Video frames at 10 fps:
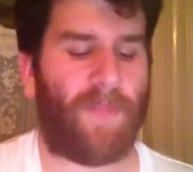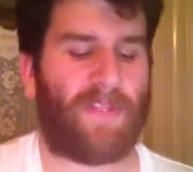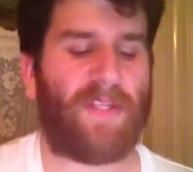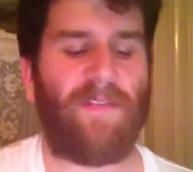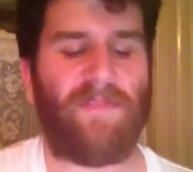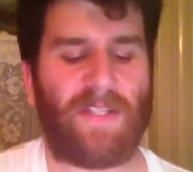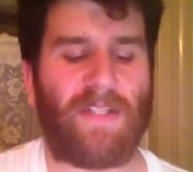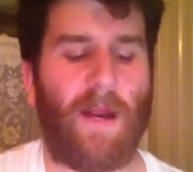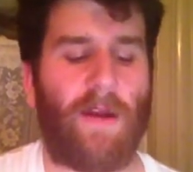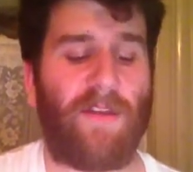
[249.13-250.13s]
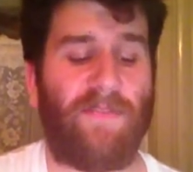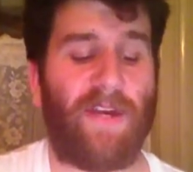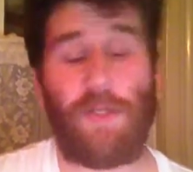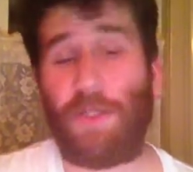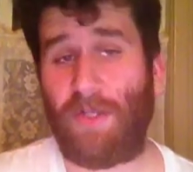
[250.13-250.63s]
Instead of dexterity, you've
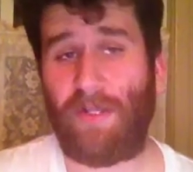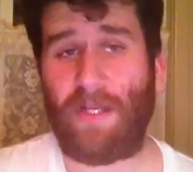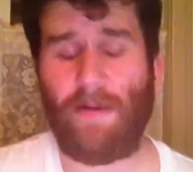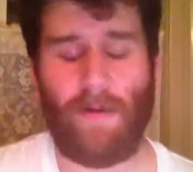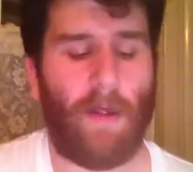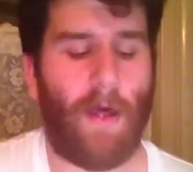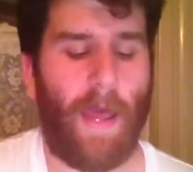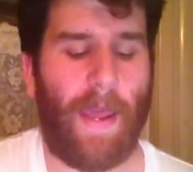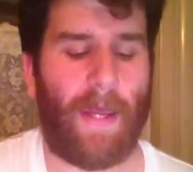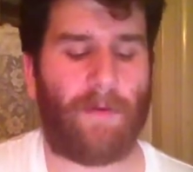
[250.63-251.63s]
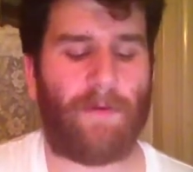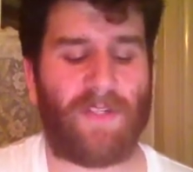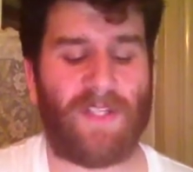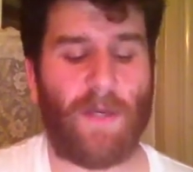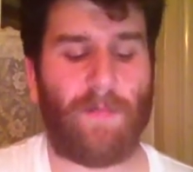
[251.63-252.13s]
got agility, and the
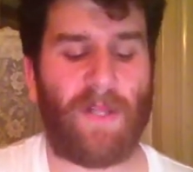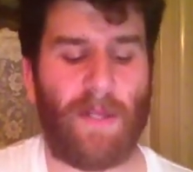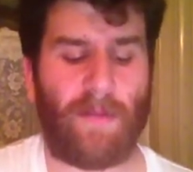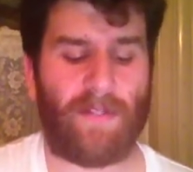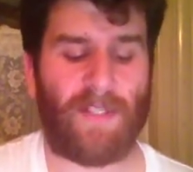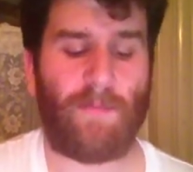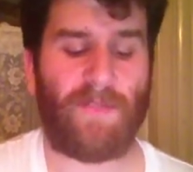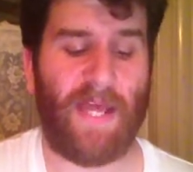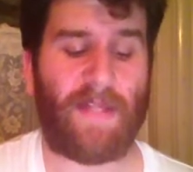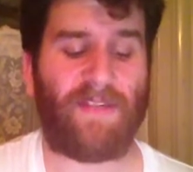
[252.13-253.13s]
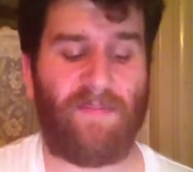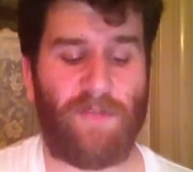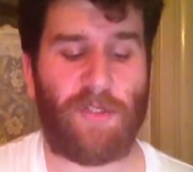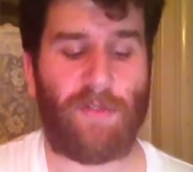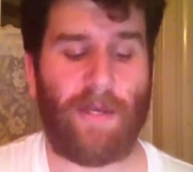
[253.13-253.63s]
substats of
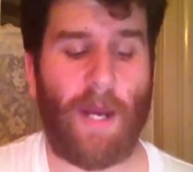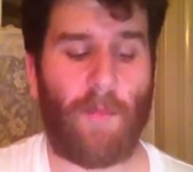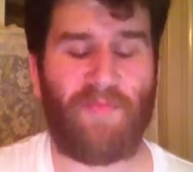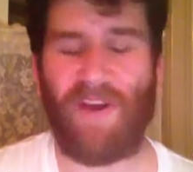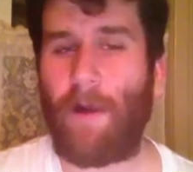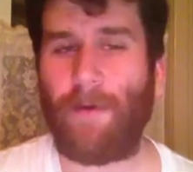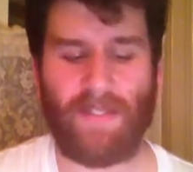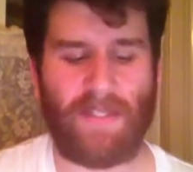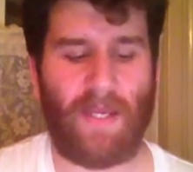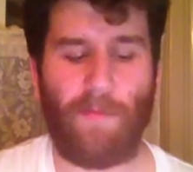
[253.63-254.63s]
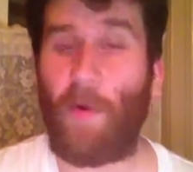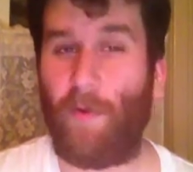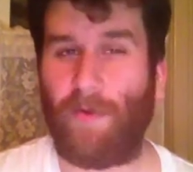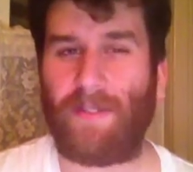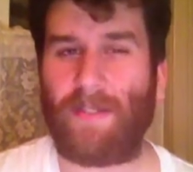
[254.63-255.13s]
agility are prowess and
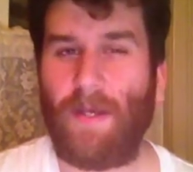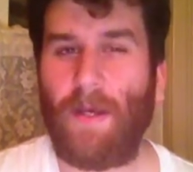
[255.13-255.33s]
poise.